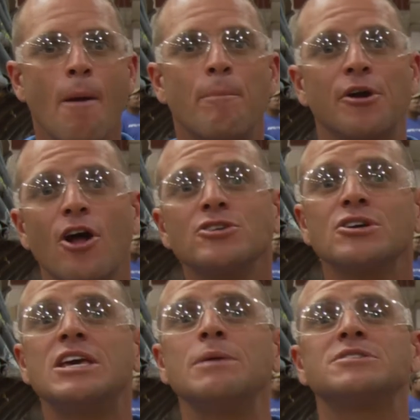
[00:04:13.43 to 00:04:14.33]
but it
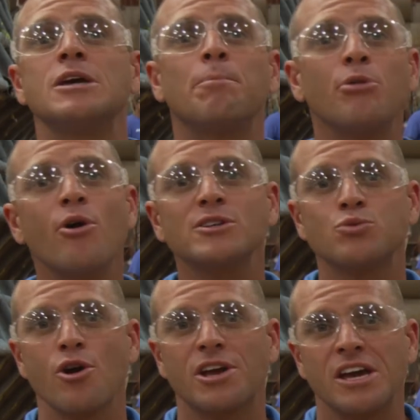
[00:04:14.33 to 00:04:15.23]
also keeps the employees
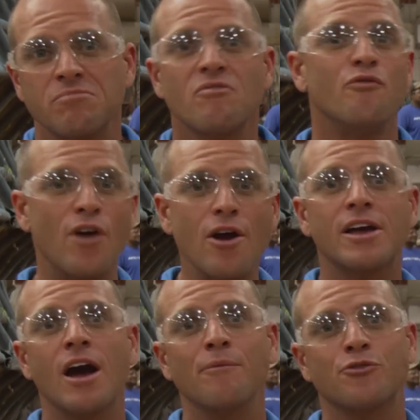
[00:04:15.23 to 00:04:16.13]
working very
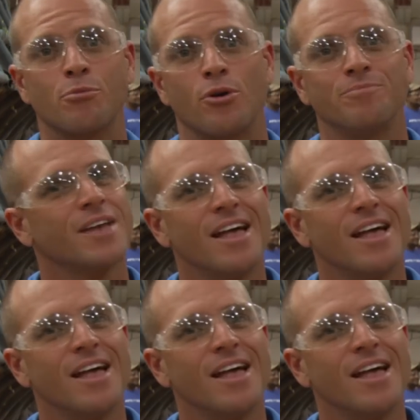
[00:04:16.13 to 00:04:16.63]
comfortable.